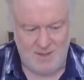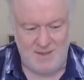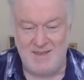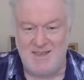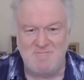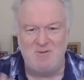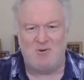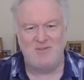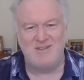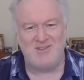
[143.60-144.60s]
he gave me
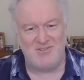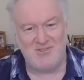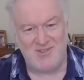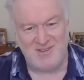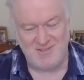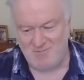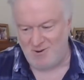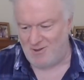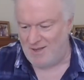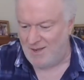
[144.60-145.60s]
all these other things as
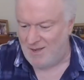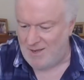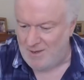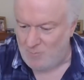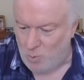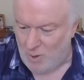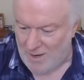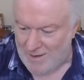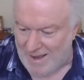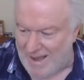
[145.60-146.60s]
well. What I
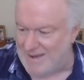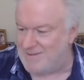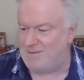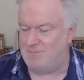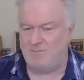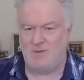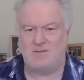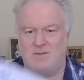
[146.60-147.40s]
had asked him as